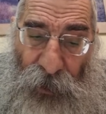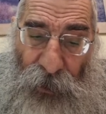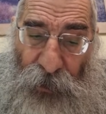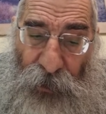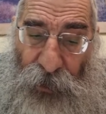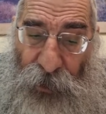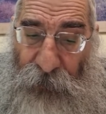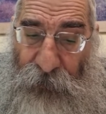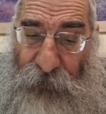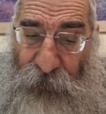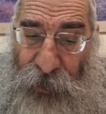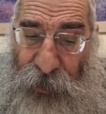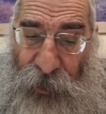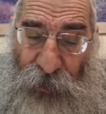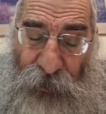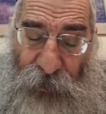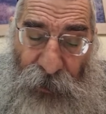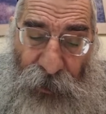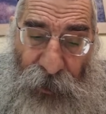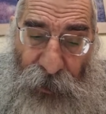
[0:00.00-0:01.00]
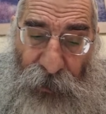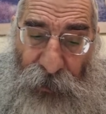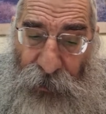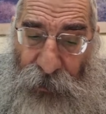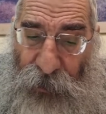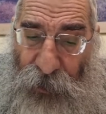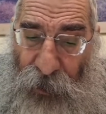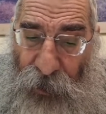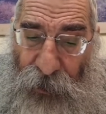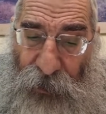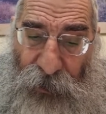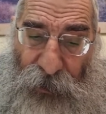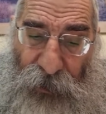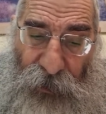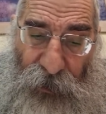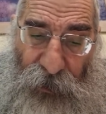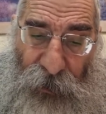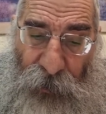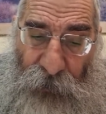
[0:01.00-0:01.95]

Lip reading: Shabira nitzutzes,